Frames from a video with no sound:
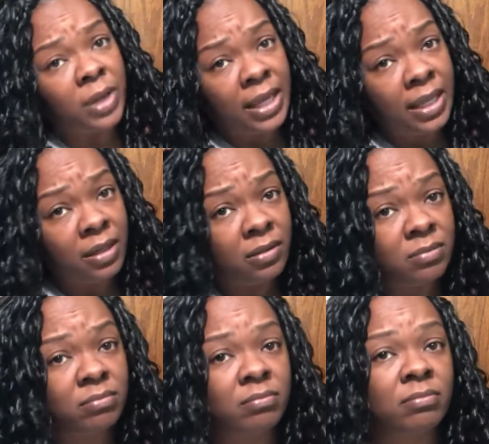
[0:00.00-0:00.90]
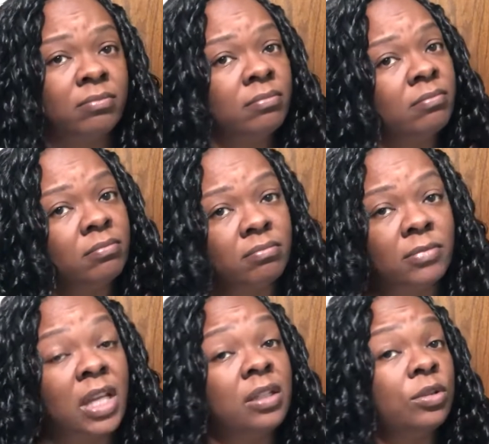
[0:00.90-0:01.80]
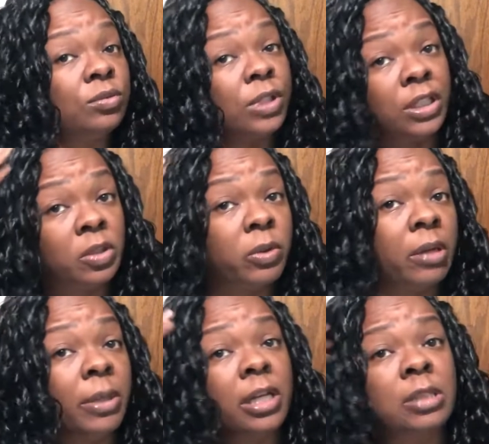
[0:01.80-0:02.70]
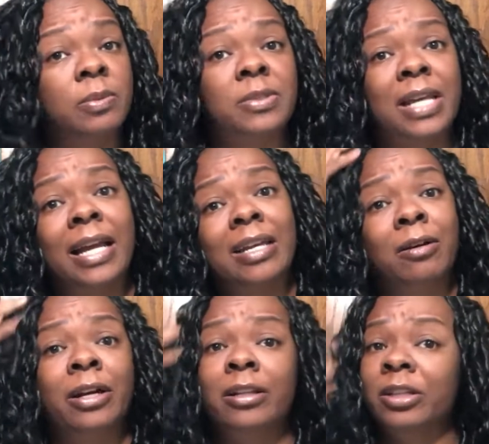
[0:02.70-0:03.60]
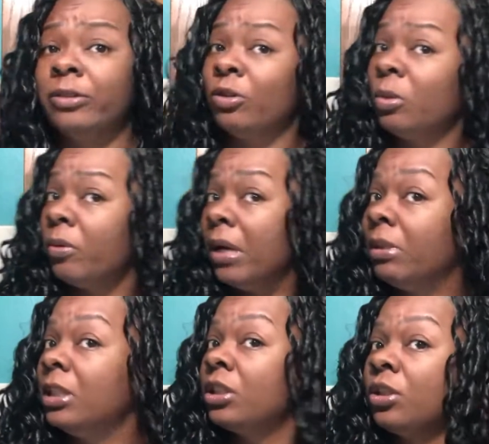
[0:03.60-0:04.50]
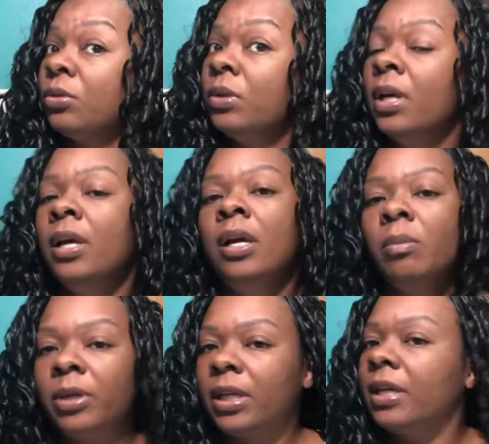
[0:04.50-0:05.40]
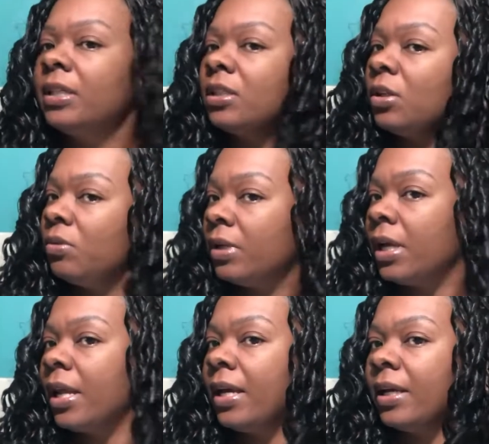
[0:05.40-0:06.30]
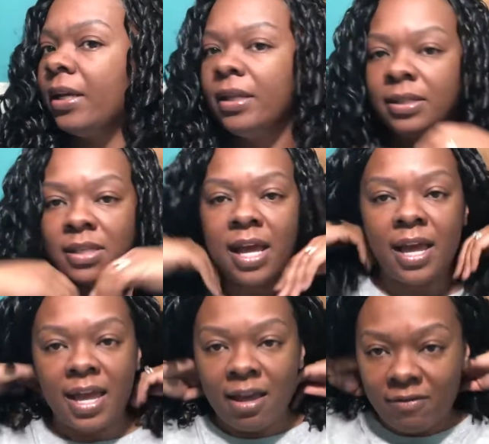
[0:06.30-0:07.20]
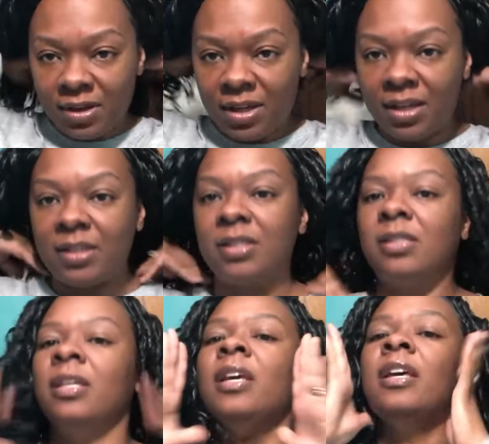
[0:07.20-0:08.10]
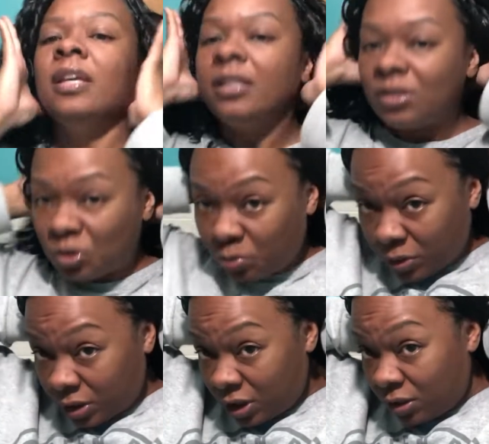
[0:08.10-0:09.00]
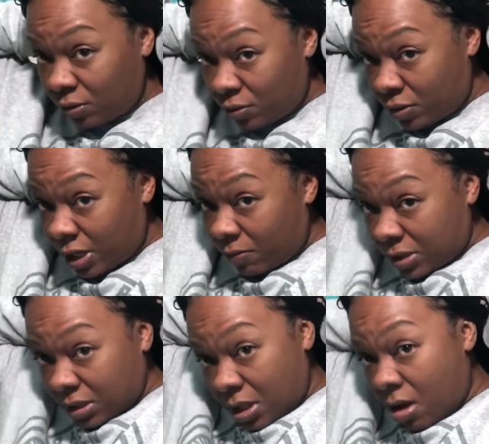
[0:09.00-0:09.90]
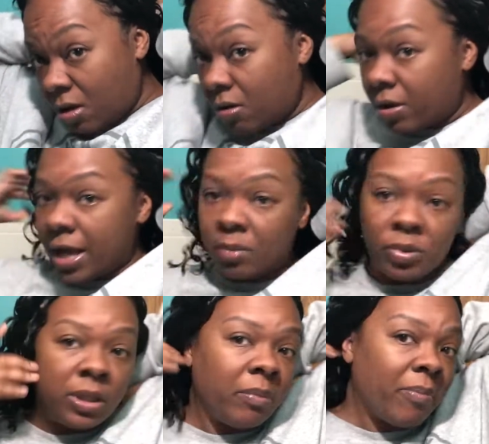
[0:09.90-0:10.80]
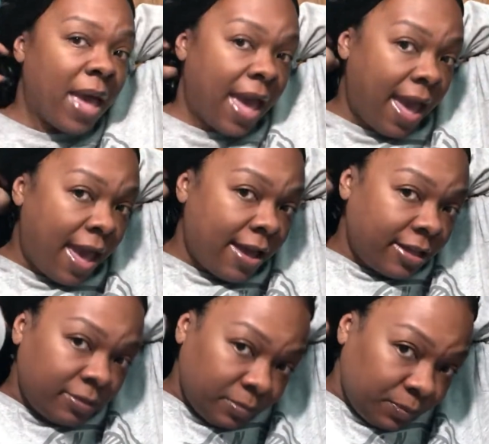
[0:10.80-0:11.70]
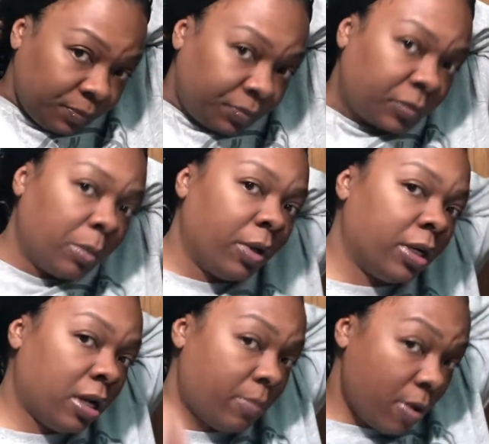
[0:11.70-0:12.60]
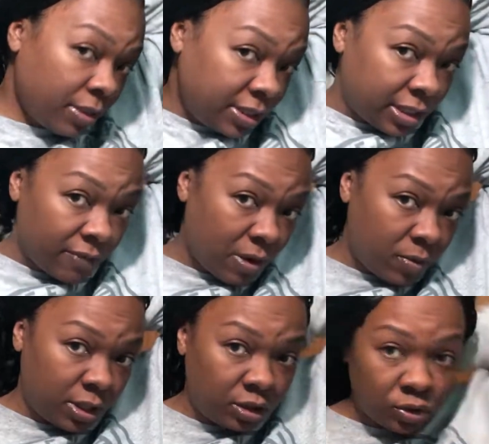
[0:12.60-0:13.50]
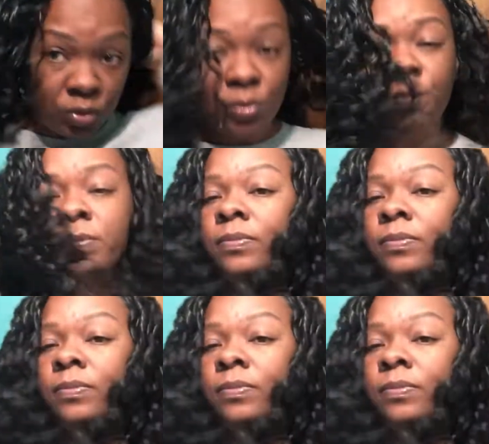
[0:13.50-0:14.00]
wet. It look wet. My husband was like, your hair looks super wet, but it's cute. But yeah, it's cute and I like it, and it's not heavy. It's super cute. It was long. I could pull it back, put it in a ponytail if I wanted to.